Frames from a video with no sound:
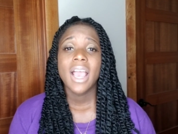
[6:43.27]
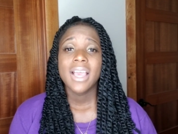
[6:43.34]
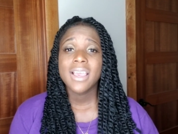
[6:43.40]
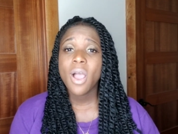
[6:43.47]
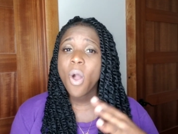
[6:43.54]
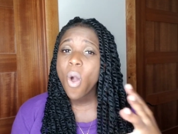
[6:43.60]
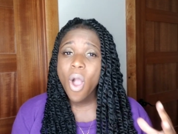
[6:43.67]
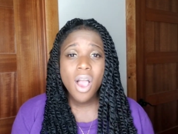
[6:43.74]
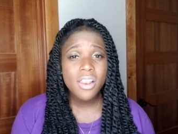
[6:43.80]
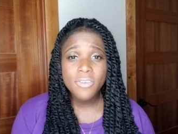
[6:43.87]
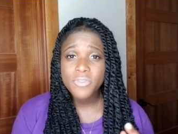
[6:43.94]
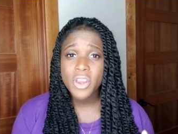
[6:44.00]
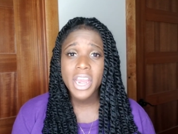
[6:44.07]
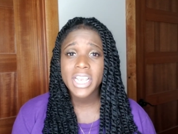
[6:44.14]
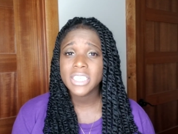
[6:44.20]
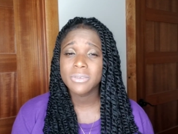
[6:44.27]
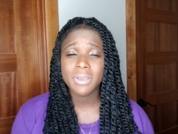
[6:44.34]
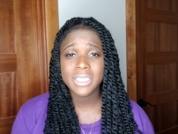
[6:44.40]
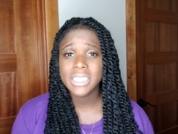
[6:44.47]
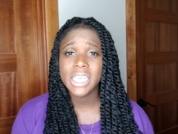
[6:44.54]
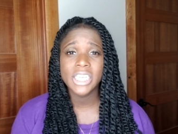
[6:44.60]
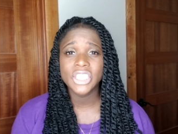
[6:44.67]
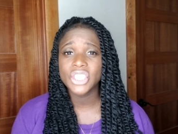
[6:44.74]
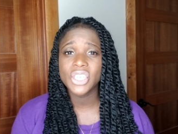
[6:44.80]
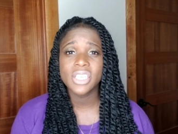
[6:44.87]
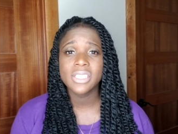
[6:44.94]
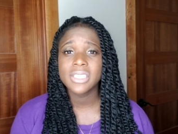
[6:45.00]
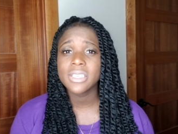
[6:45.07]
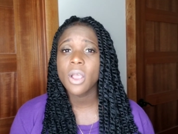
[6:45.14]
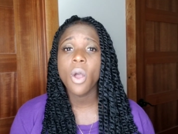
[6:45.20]
all of your
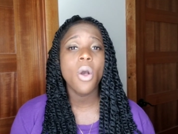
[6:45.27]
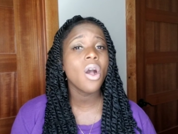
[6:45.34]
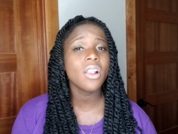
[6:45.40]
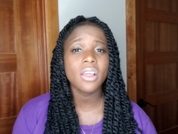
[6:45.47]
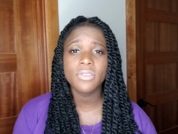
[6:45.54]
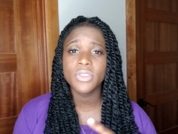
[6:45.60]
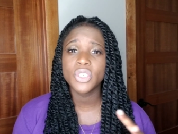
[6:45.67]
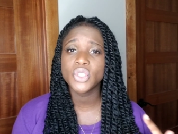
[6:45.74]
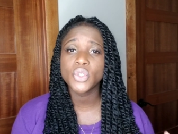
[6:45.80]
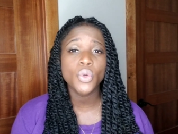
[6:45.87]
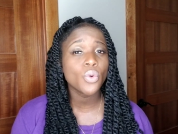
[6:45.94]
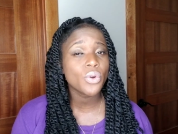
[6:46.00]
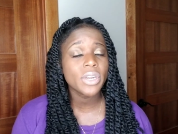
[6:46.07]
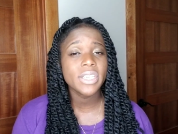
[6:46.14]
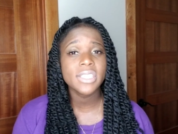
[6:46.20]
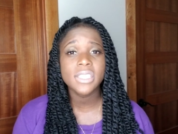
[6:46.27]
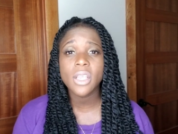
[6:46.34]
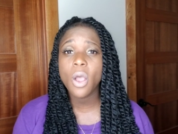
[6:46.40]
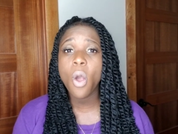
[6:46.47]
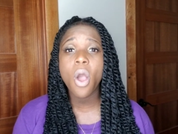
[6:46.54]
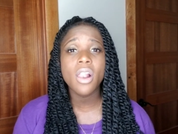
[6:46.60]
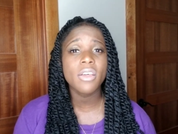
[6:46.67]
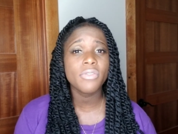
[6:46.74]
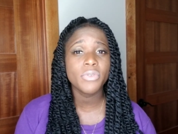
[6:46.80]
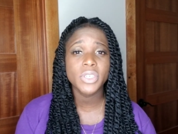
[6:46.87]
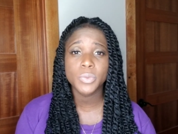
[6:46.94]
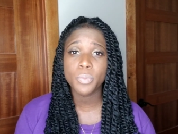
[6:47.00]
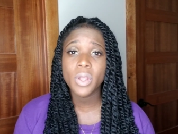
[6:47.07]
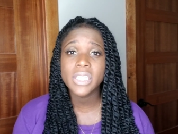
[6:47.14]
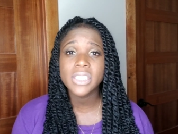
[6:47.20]
expectations, all of the chores, all of the
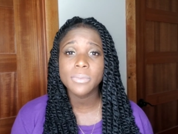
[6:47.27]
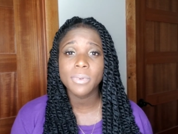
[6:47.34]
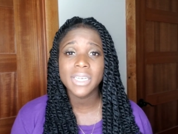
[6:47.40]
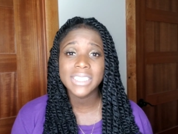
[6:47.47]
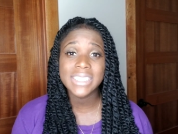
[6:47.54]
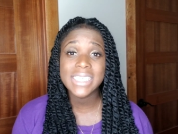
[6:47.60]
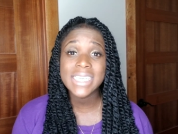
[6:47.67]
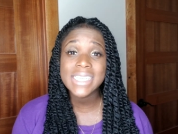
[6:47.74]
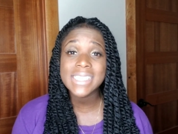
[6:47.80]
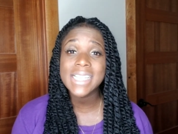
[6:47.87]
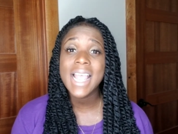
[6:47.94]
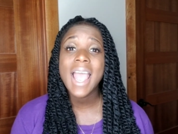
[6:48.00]
responsibilities,